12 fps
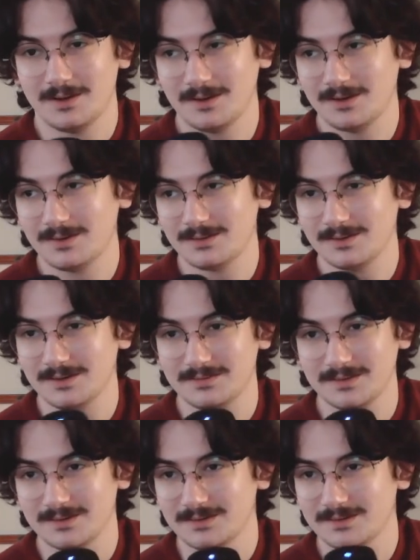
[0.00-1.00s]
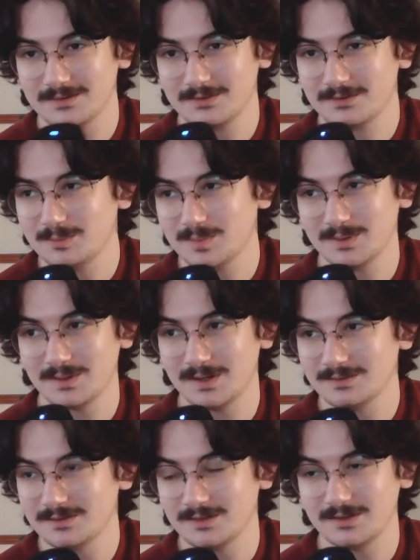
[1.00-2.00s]
oh, if you're super
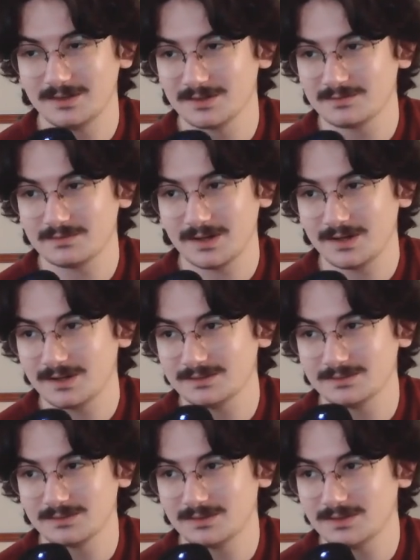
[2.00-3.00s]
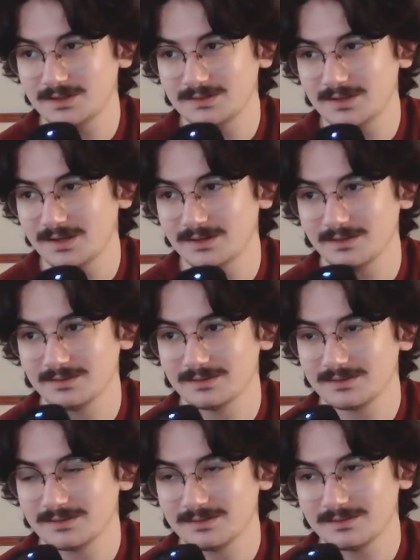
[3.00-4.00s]
into hearing fine
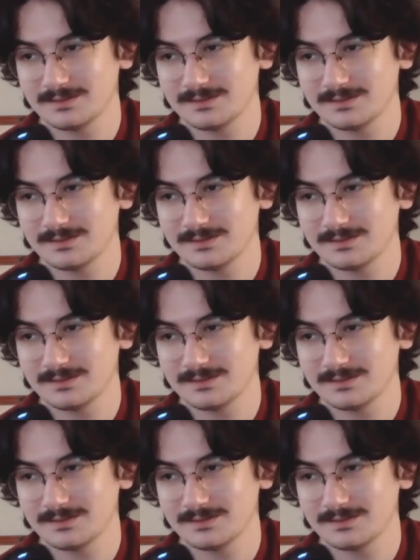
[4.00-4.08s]
details,